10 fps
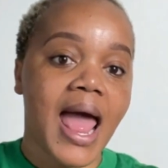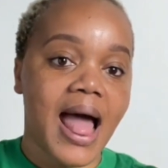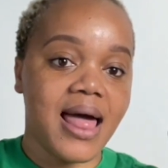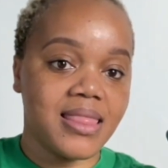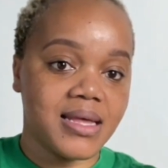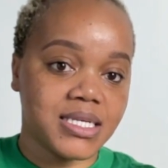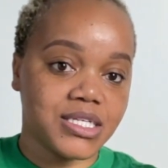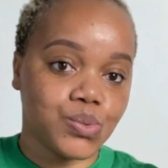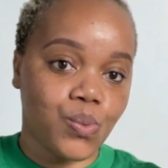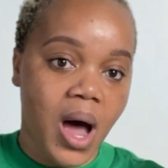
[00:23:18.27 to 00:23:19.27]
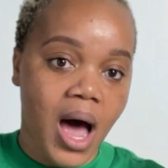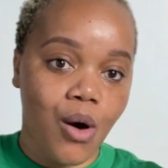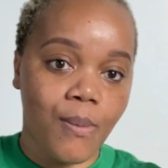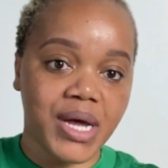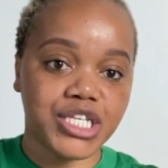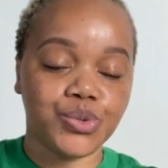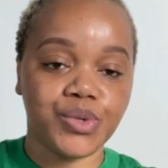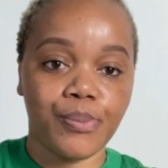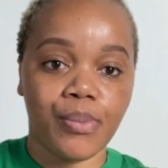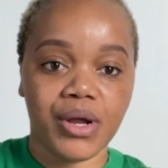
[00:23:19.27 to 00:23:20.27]
And this is how much
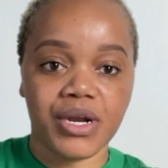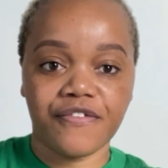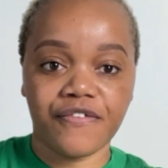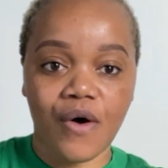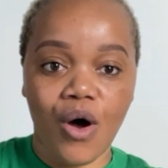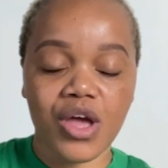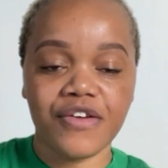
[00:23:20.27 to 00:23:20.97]
we bought it for.